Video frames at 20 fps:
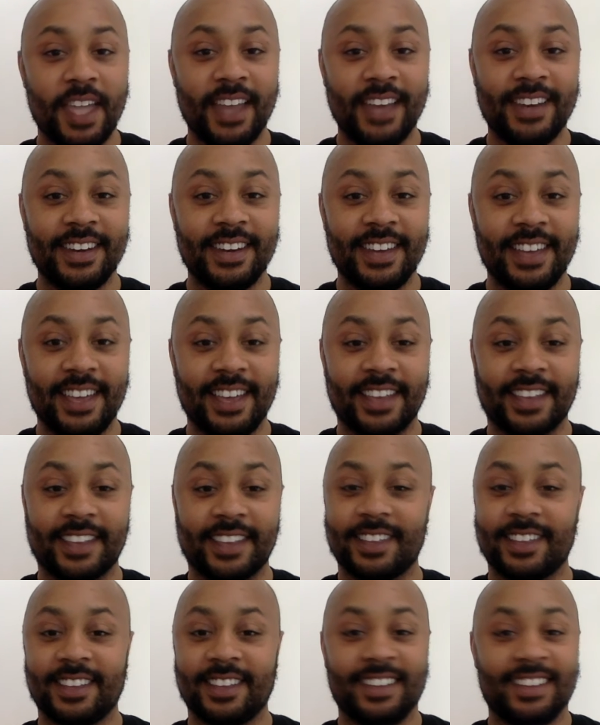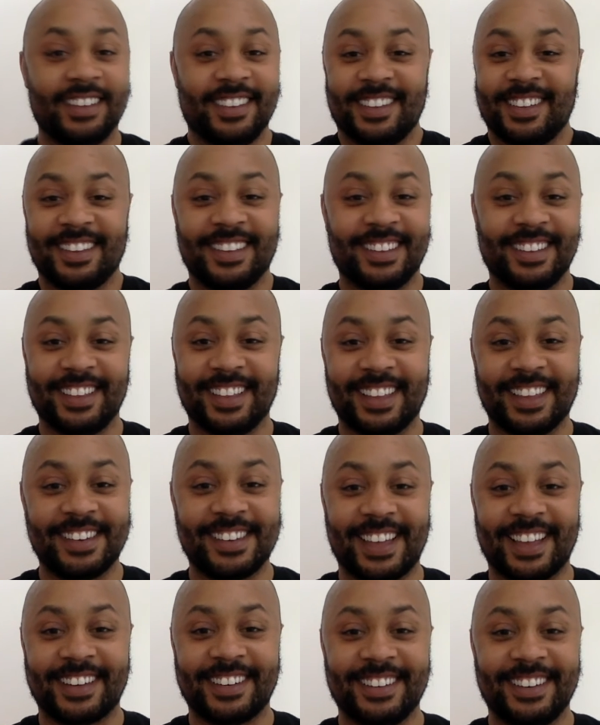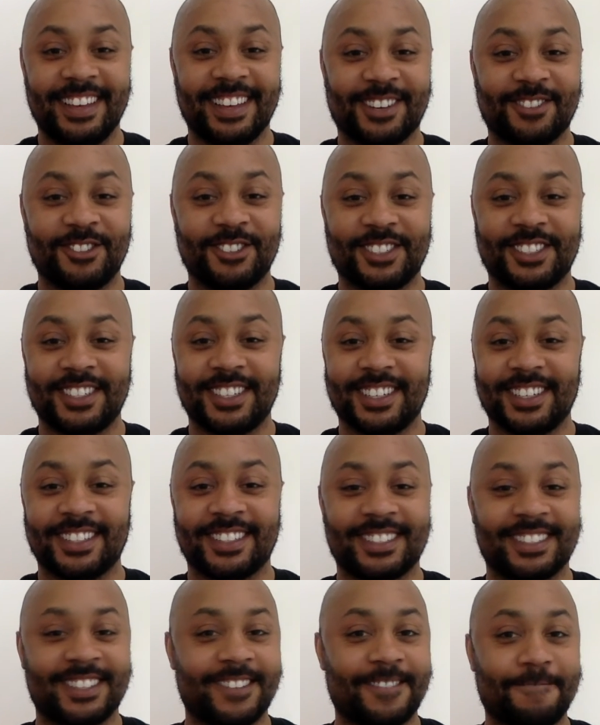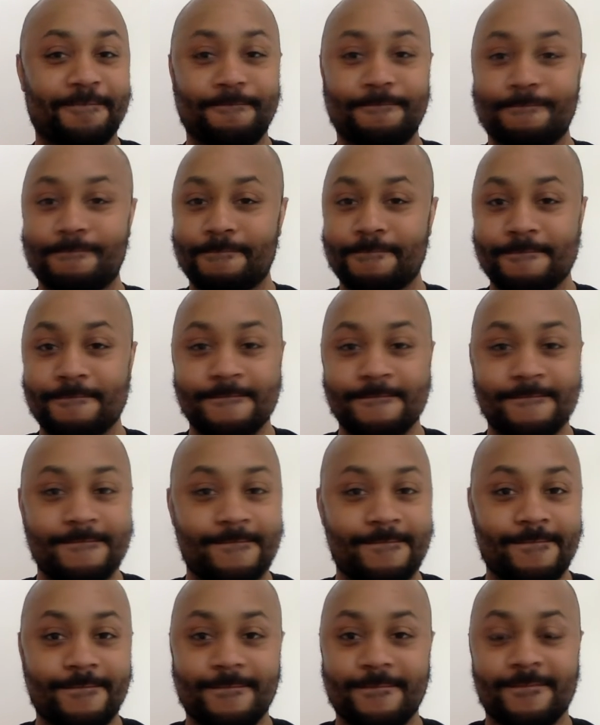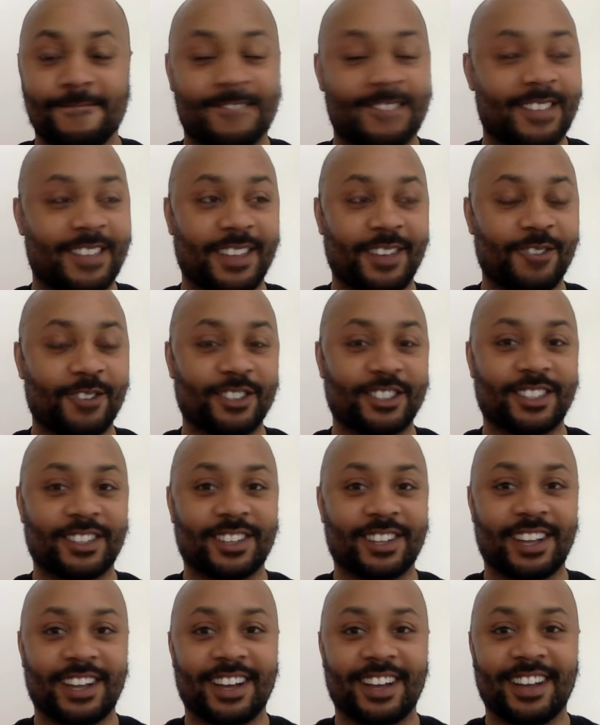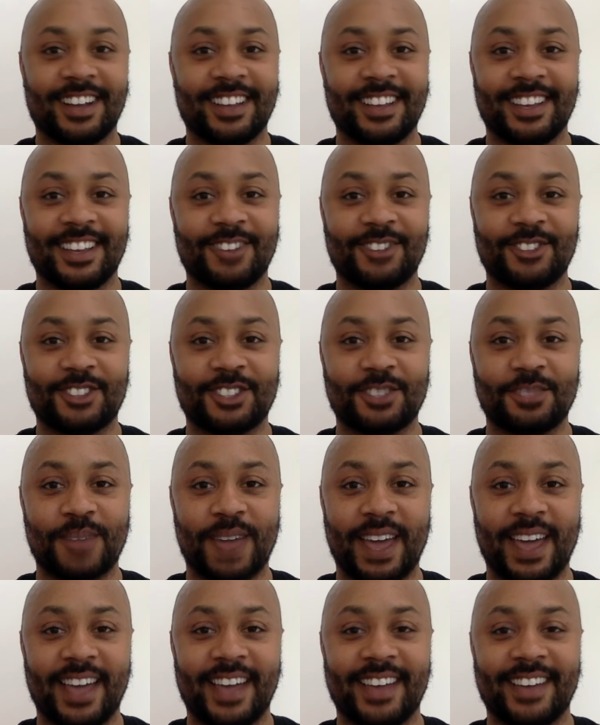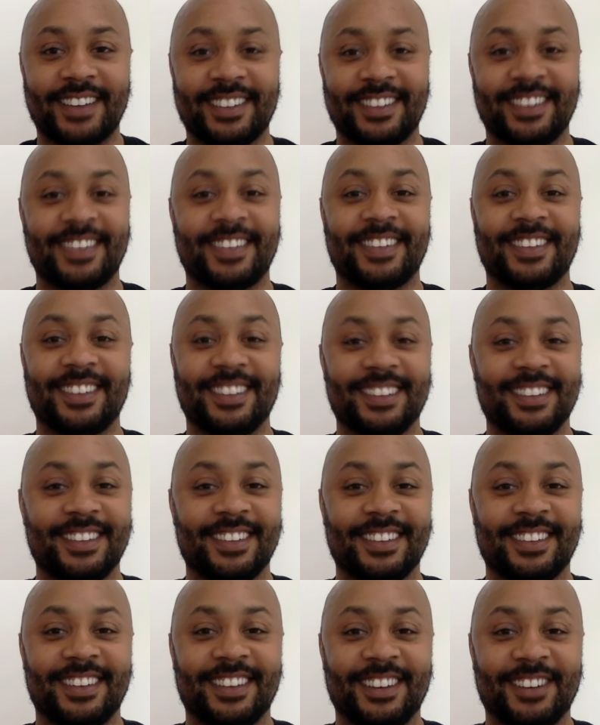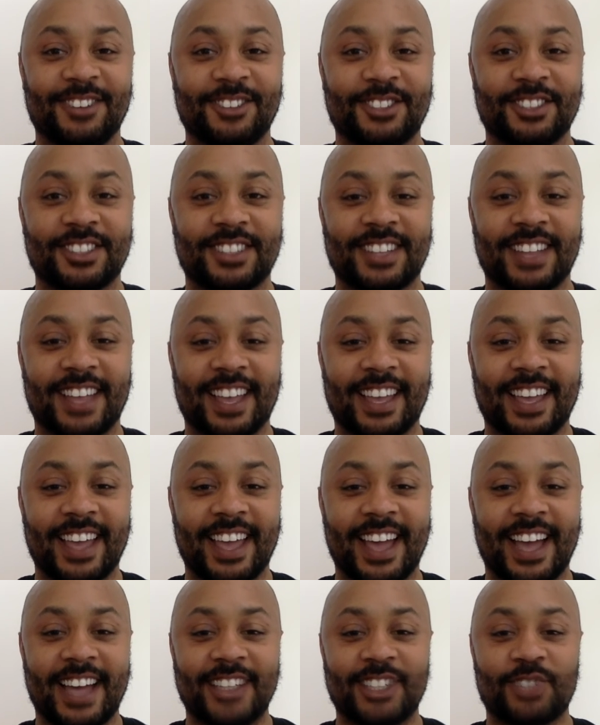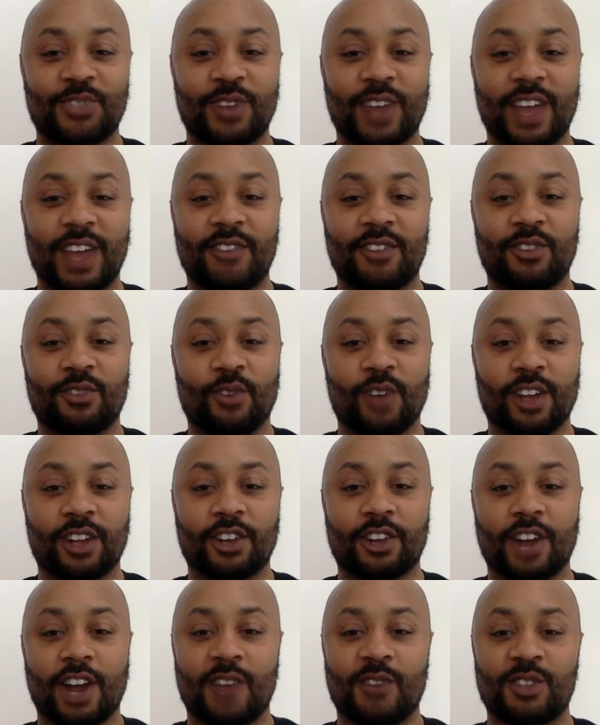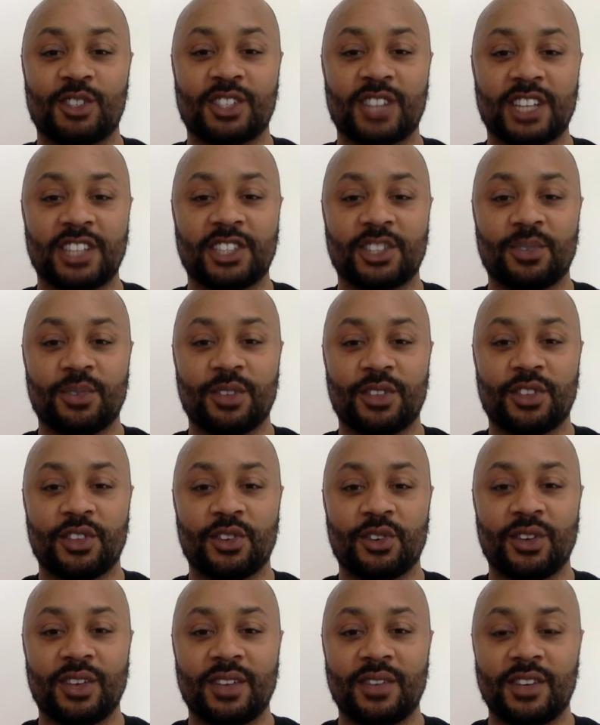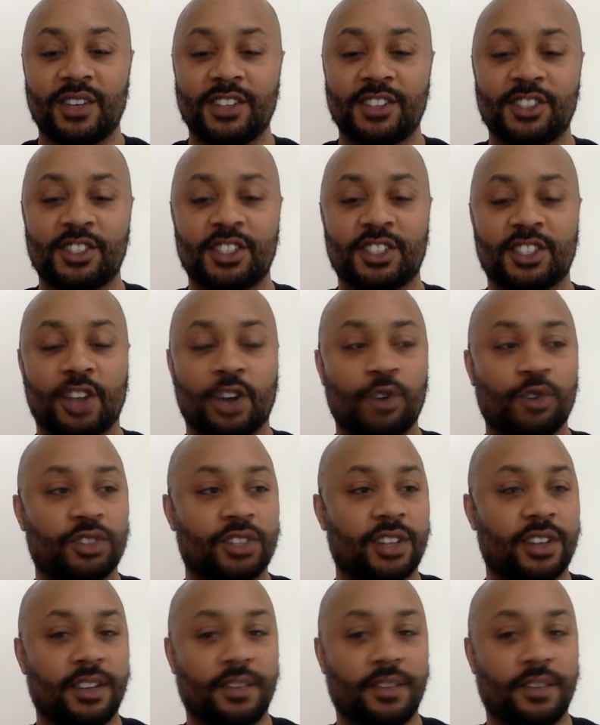And Nick, Nick was just, it was just bad. And it was just like, hey, I just want to have a regular conversation with you, even as just hosting an